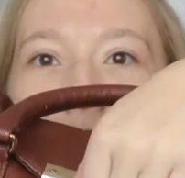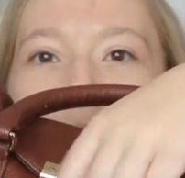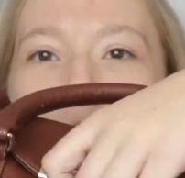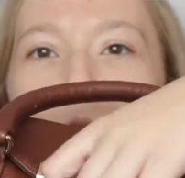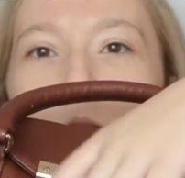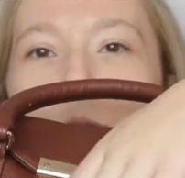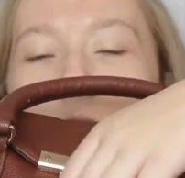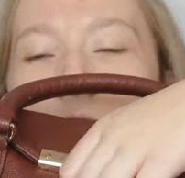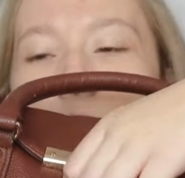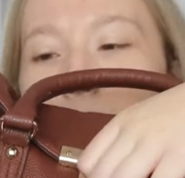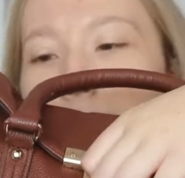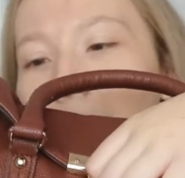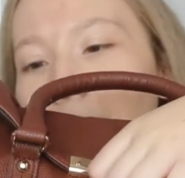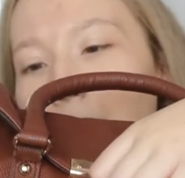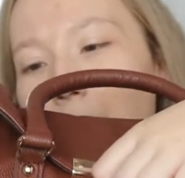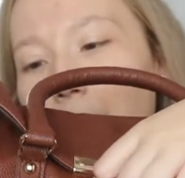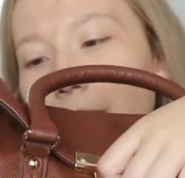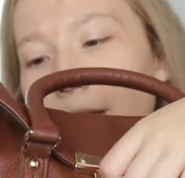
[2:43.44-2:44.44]
and close the
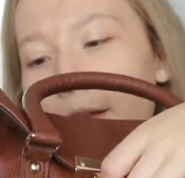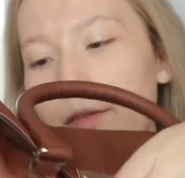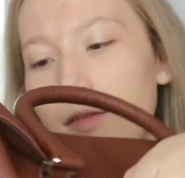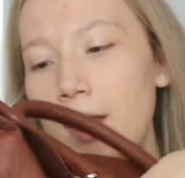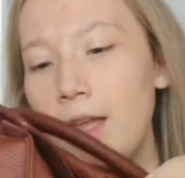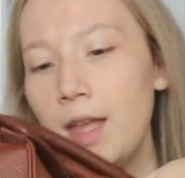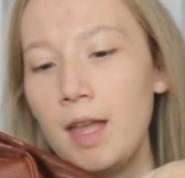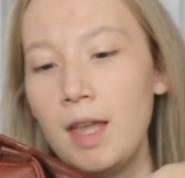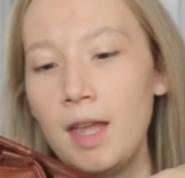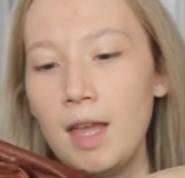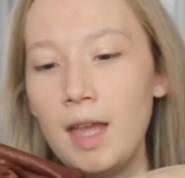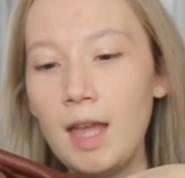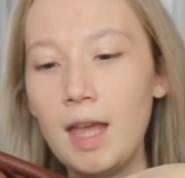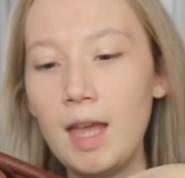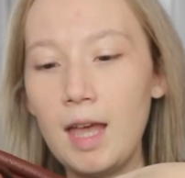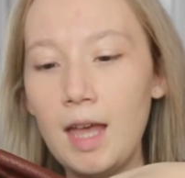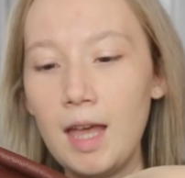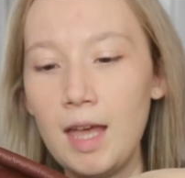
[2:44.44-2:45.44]
bag with,
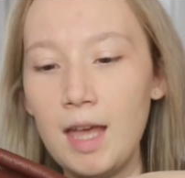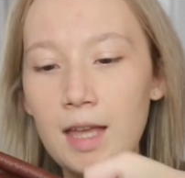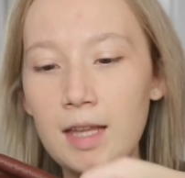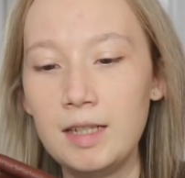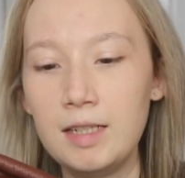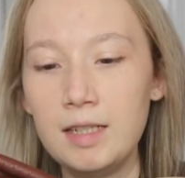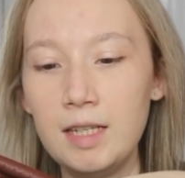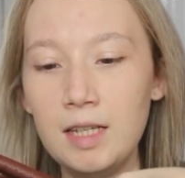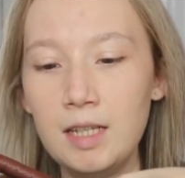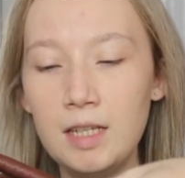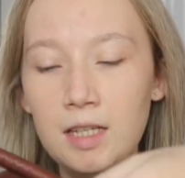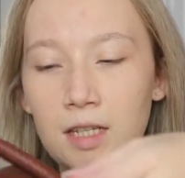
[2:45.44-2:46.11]
and